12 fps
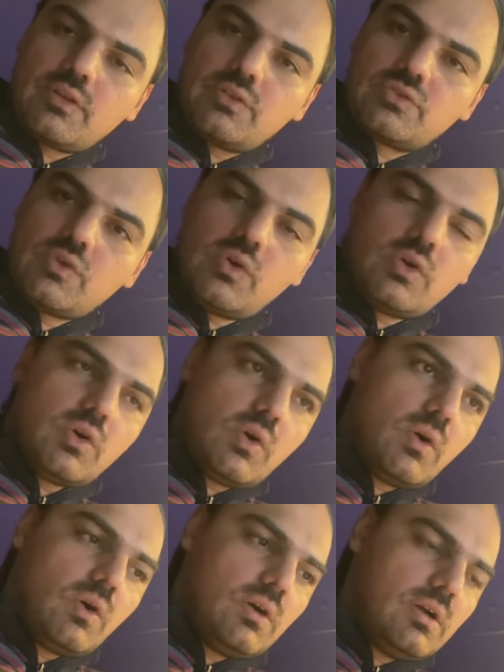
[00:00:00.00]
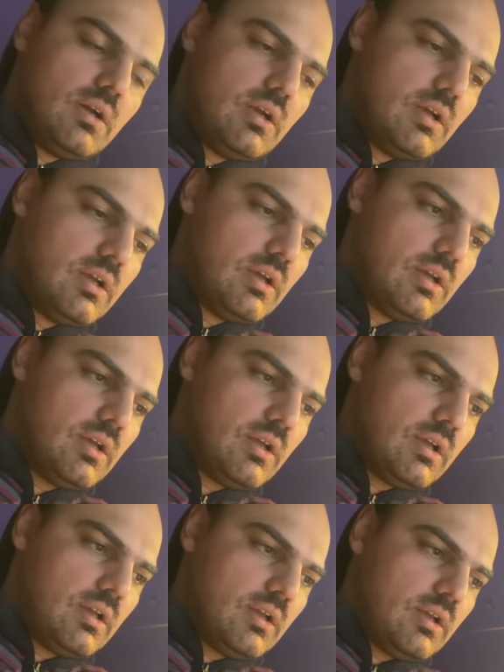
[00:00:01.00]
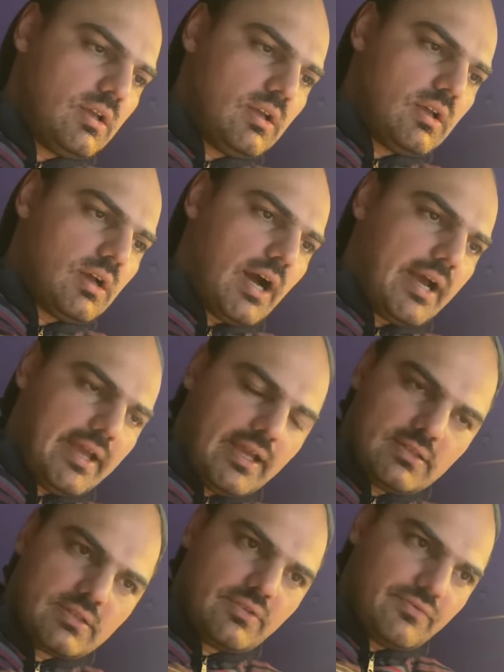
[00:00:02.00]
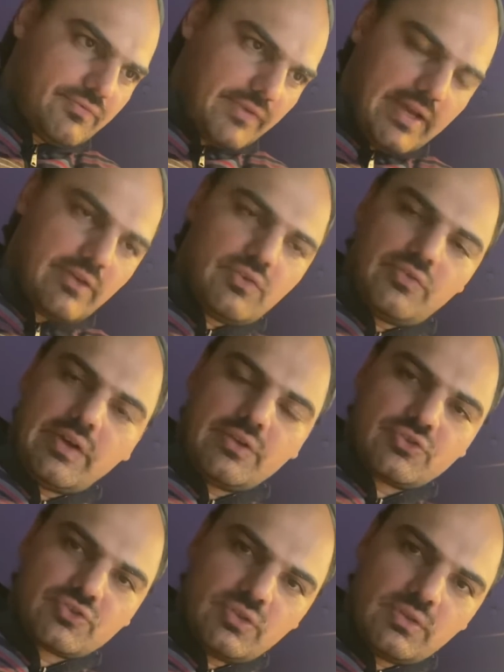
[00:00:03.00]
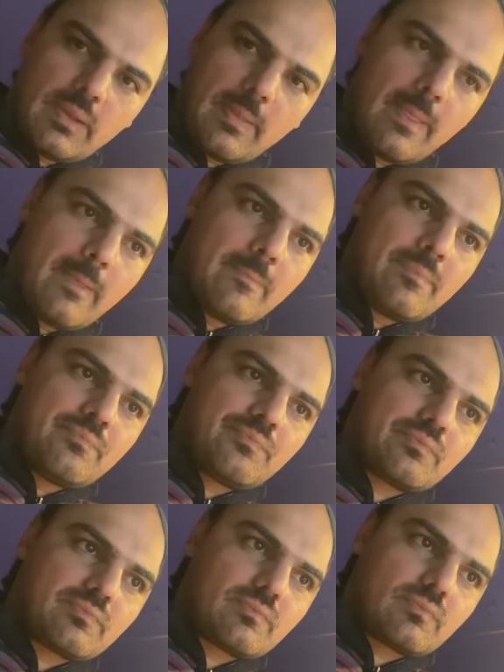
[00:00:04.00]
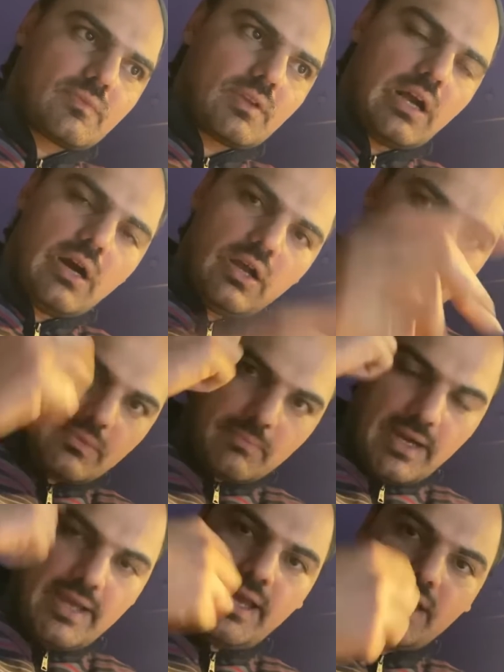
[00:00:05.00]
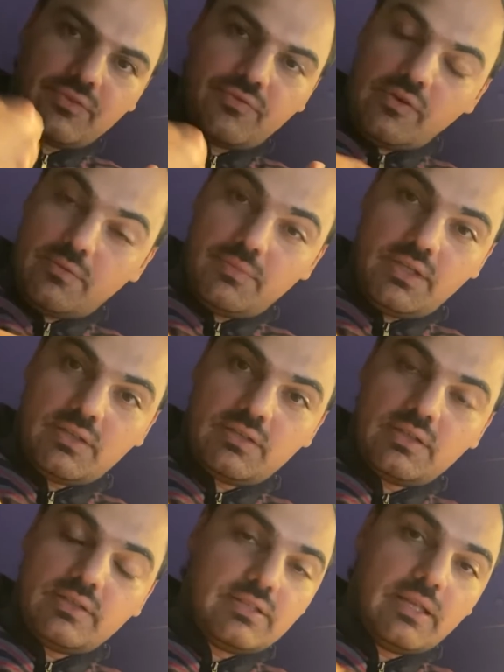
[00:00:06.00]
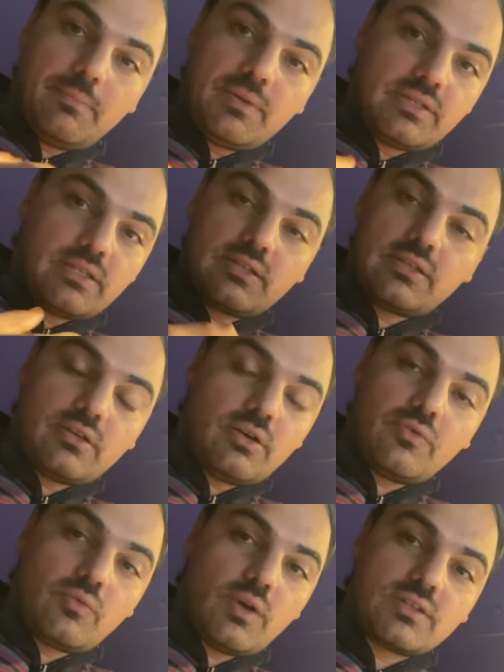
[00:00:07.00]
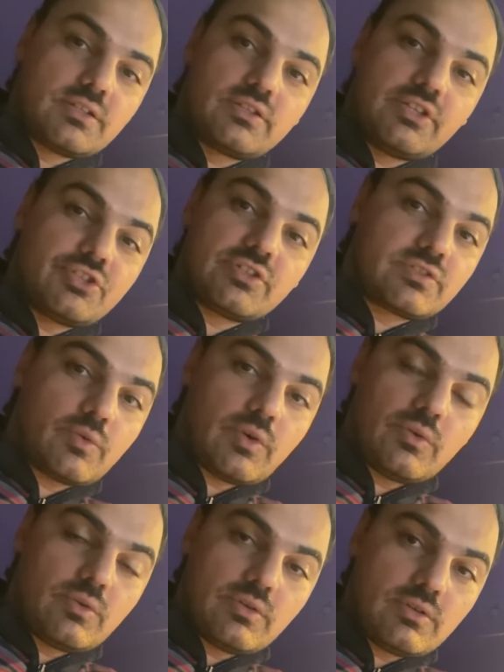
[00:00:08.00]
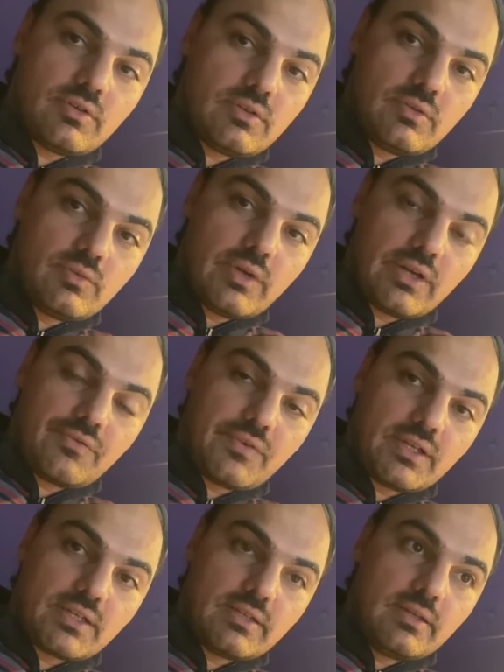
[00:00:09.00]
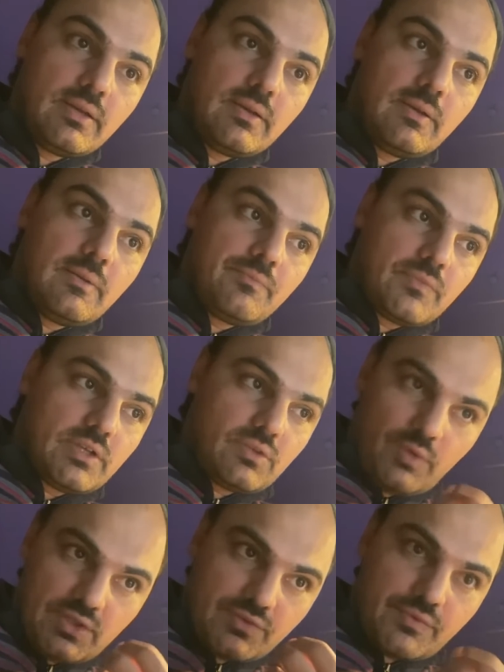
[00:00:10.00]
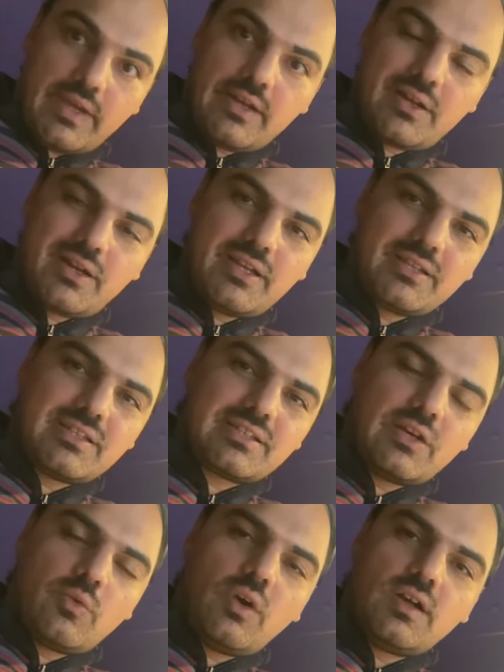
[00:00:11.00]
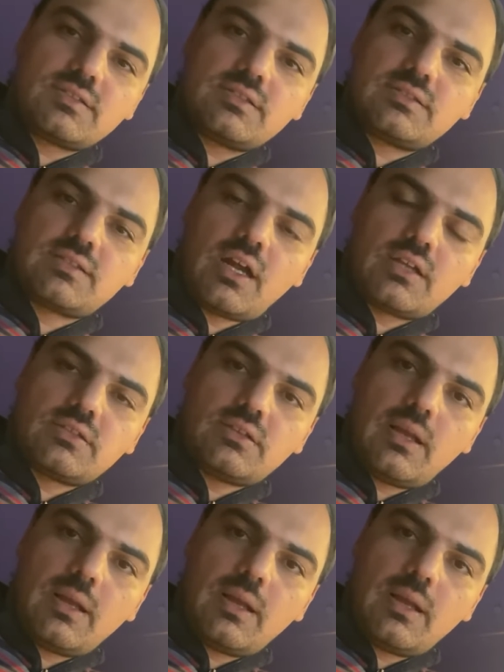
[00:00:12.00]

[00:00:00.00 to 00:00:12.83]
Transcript: So I entered very, very soon. However, in my head, for me, independently of what the teachers were thinking, it was very clear that I was starting.